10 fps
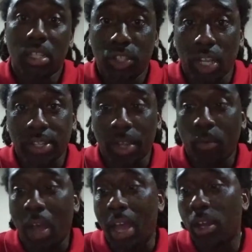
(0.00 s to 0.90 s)
J.J.
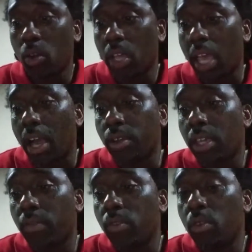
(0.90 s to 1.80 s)
Watt. Okay, I'll
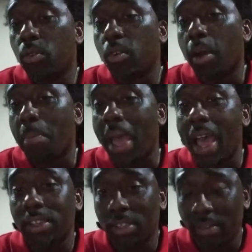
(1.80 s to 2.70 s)
give you a
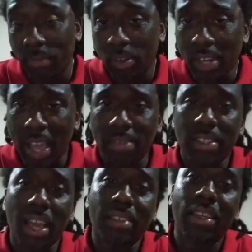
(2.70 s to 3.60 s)
pass on the 4.5
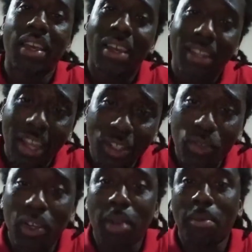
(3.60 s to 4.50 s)
sacks. That's
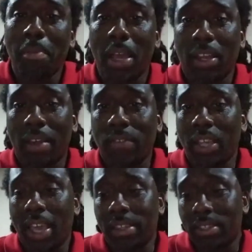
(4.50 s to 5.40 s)
you coming back
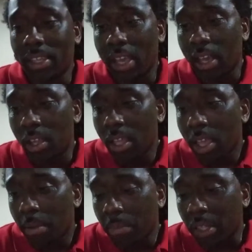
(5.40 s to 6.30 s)
after ACL.
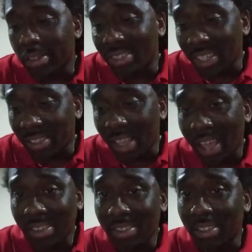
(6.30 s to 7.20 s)
But 6
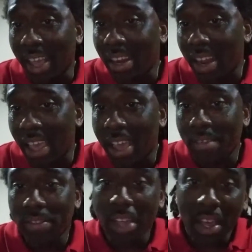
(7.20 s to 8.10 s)
sacks,
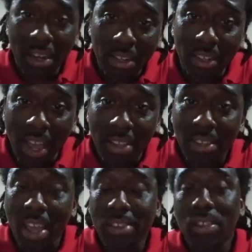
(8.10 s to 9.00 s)
9.5, 9
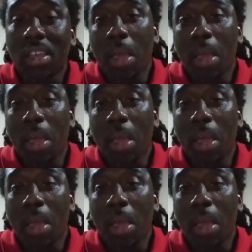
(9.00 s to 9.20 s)
sacks,